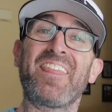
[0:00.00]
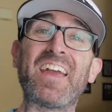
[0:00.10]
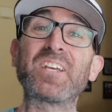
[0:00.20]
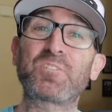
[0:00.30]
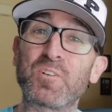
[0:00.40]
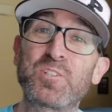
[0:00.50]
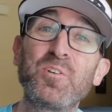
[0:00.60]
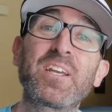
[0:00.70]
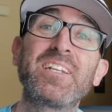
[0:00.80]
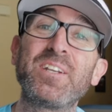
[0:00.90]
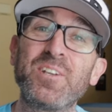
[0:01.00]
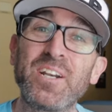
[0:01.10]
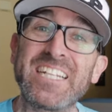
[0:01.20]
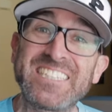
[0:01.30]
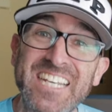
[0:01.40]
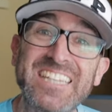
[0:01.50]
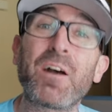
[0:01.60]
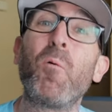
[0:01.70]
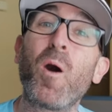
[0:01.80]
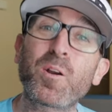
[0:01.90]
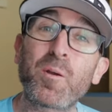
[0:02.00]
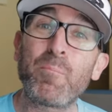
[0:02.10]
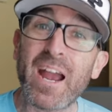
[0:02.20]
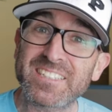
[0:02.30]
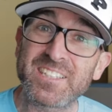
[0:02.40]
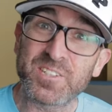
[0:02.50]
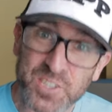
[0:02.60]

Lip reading: Thanks for tuning into Dirty Teeth and welcome back to the